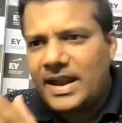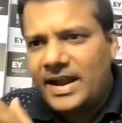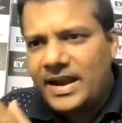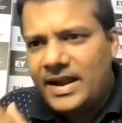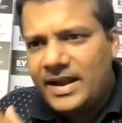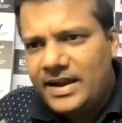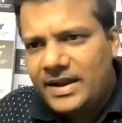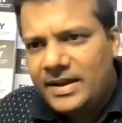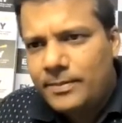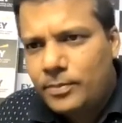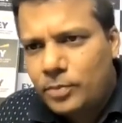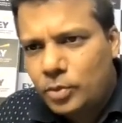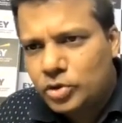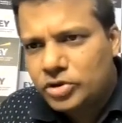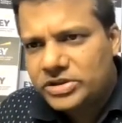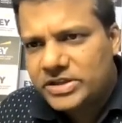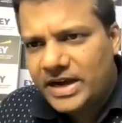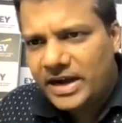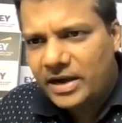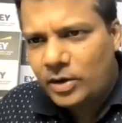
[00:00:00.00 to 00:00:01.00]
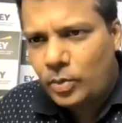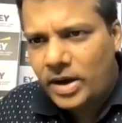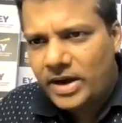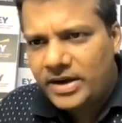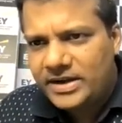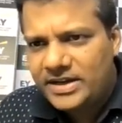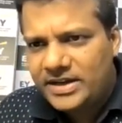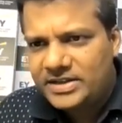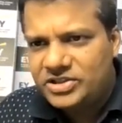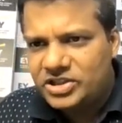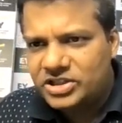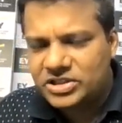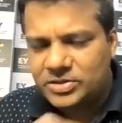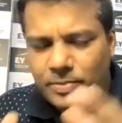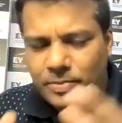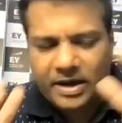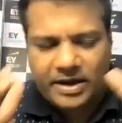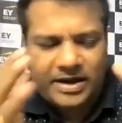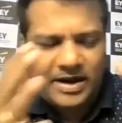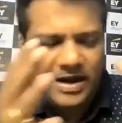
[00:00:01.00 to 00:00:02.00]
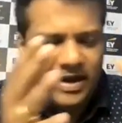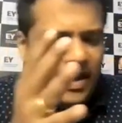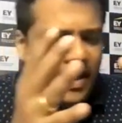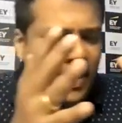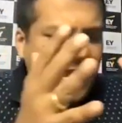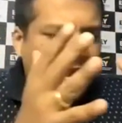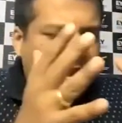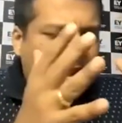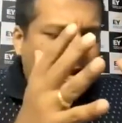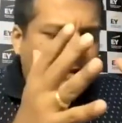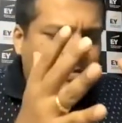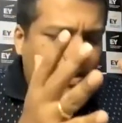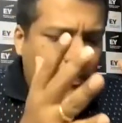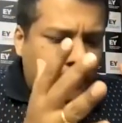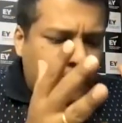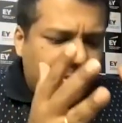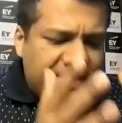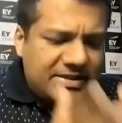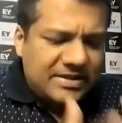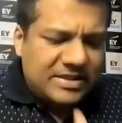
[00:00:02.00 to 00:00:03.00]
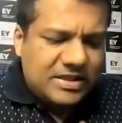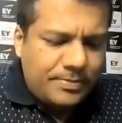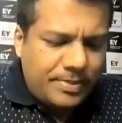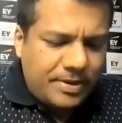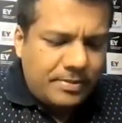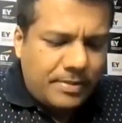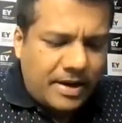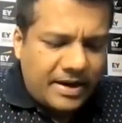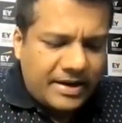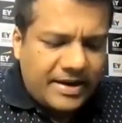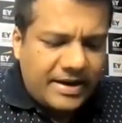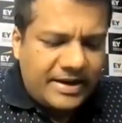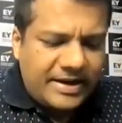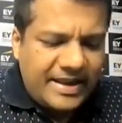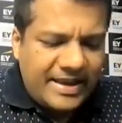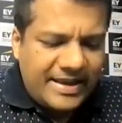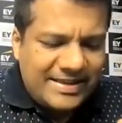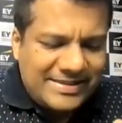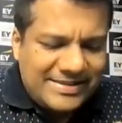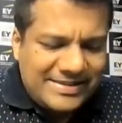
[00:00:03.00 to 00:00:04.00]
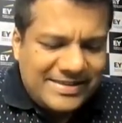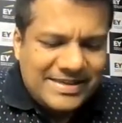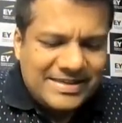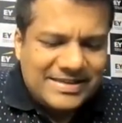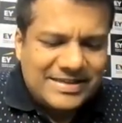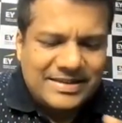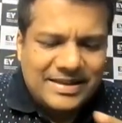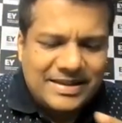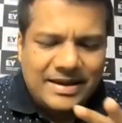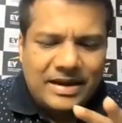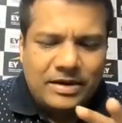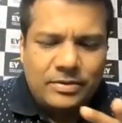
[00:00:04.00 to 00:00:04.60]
principal market and most advantageous market. If the principal